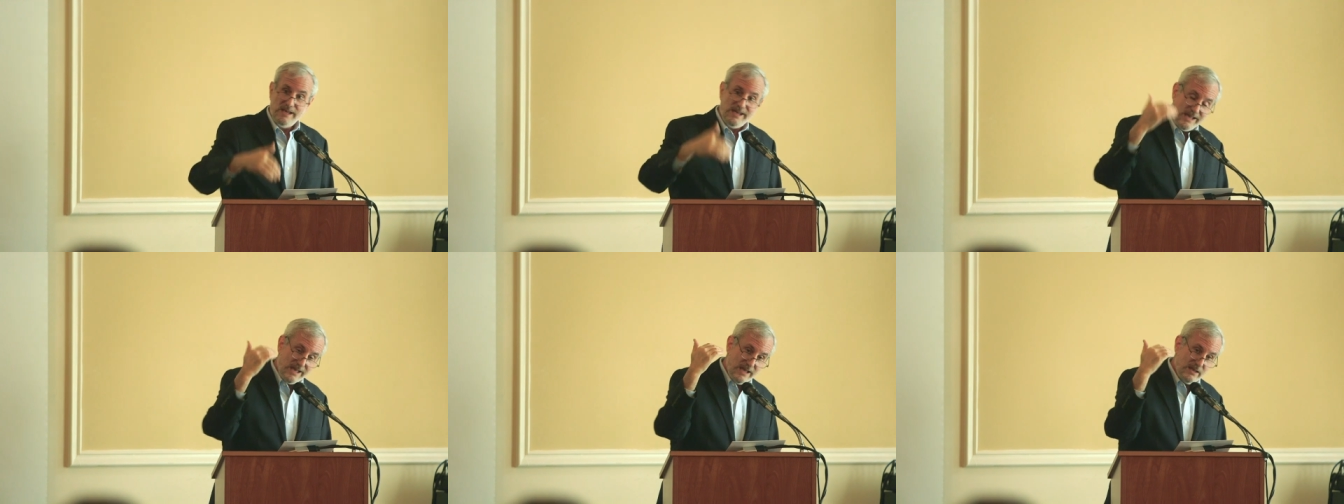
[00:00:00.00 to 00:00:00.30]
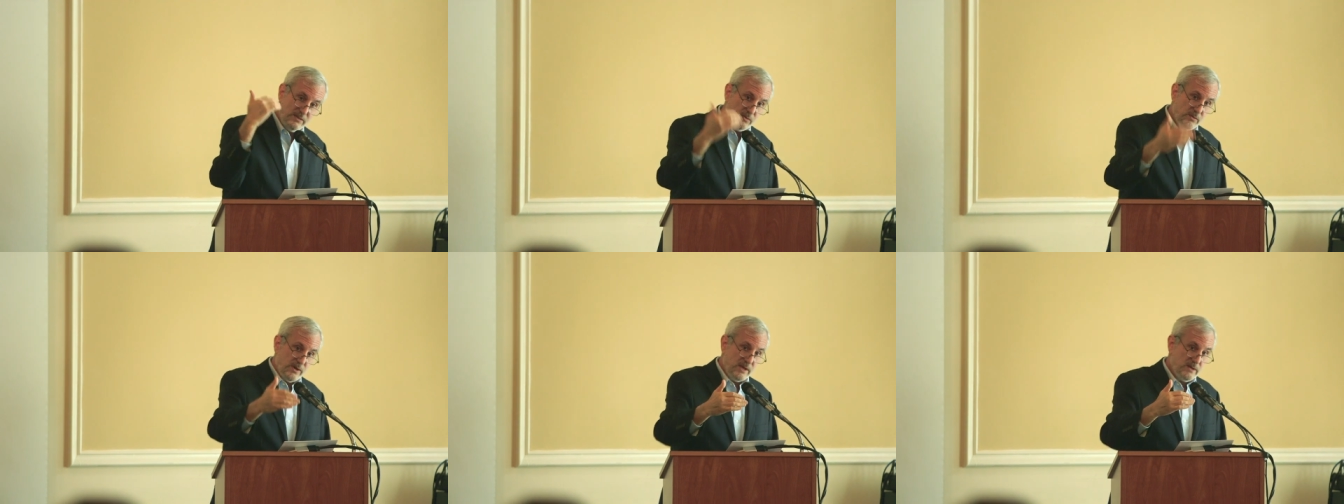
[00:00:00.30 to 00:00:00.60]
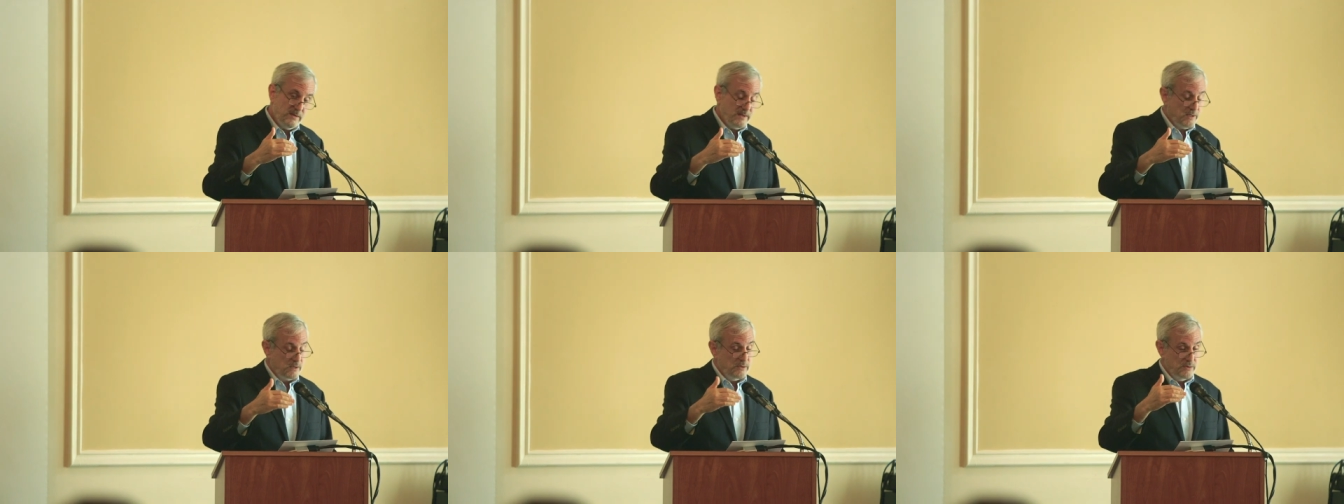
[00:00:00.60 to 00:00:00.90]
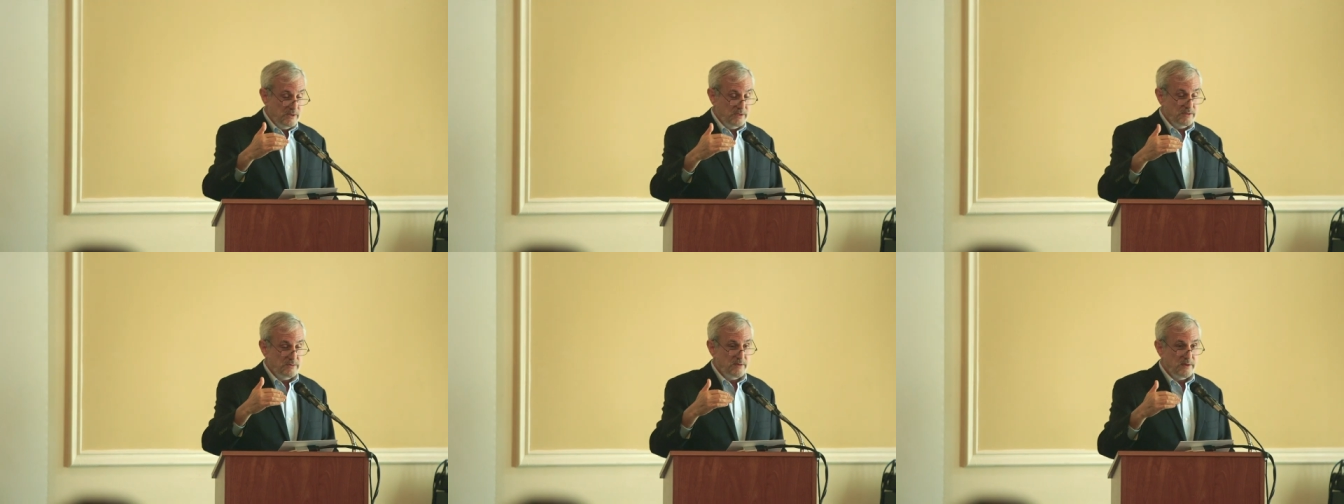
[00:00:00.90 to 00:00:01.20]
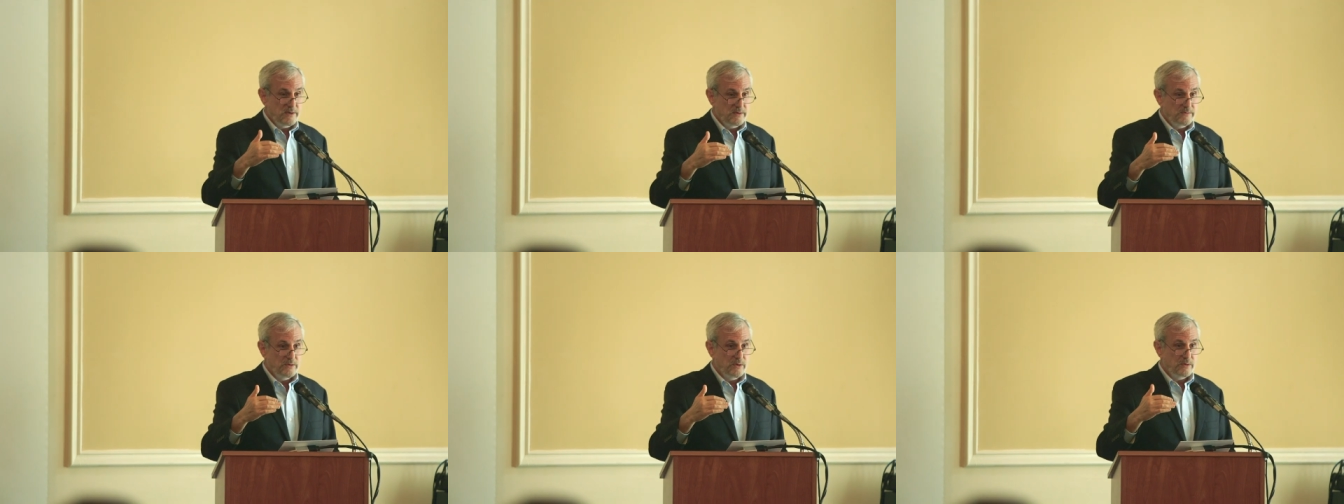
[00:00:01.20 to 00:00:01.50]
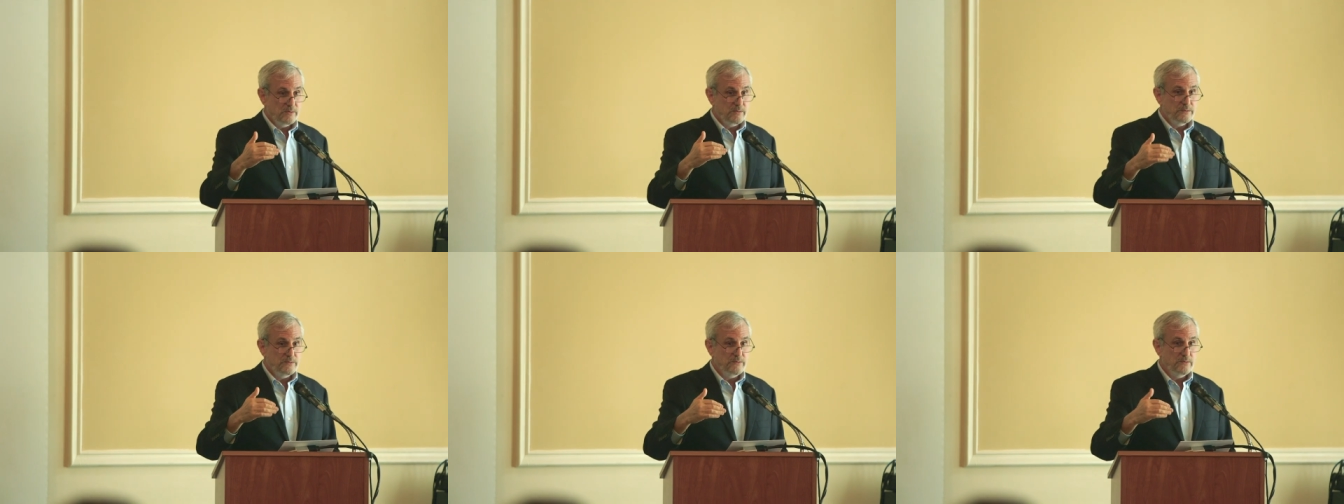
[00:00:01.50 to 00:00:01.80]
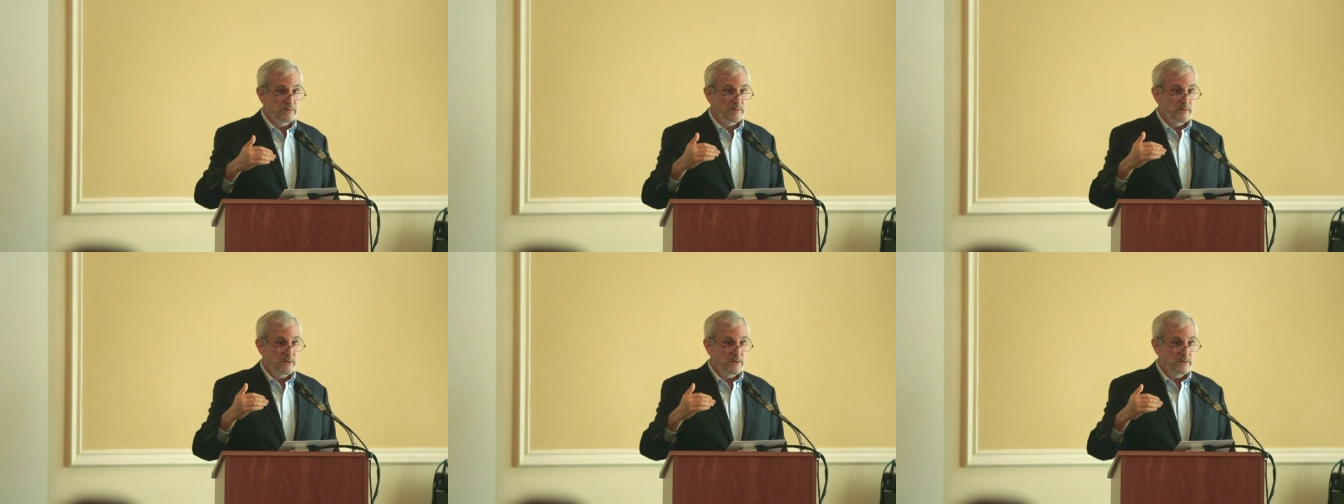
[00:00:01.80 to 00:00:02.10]
and the right, including the right of
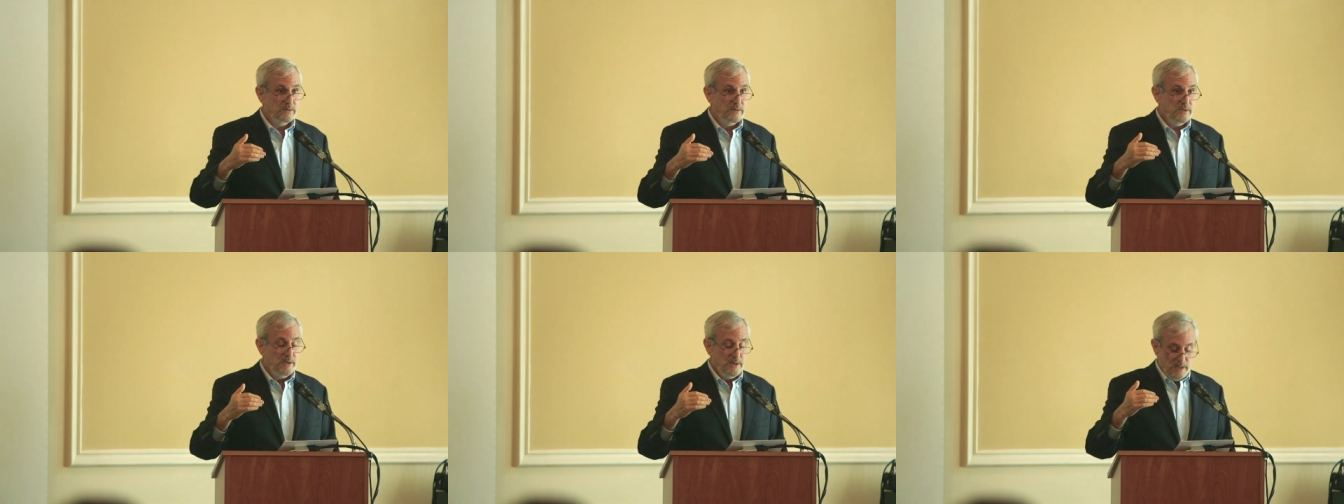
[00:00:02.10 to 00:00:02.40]
non-refoulement,